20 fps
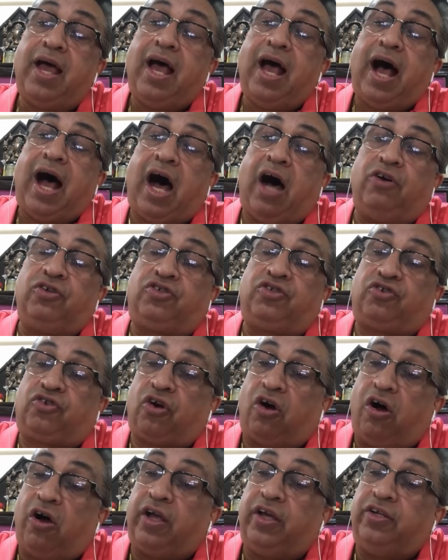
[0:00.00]
How
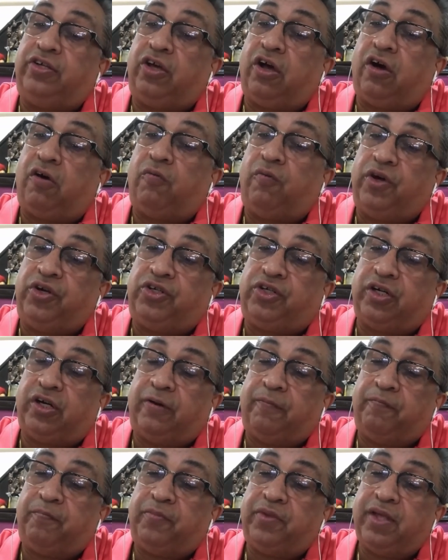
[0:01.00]
strong is your
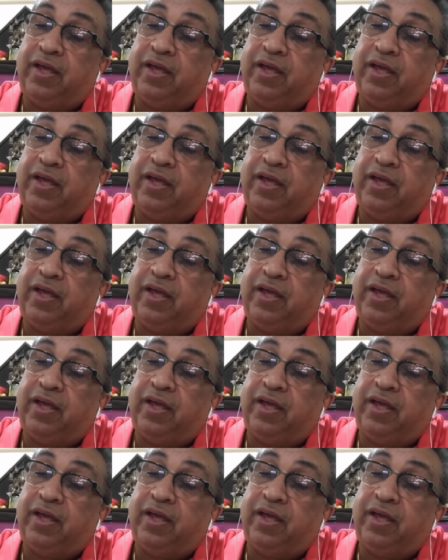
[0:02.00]
vision?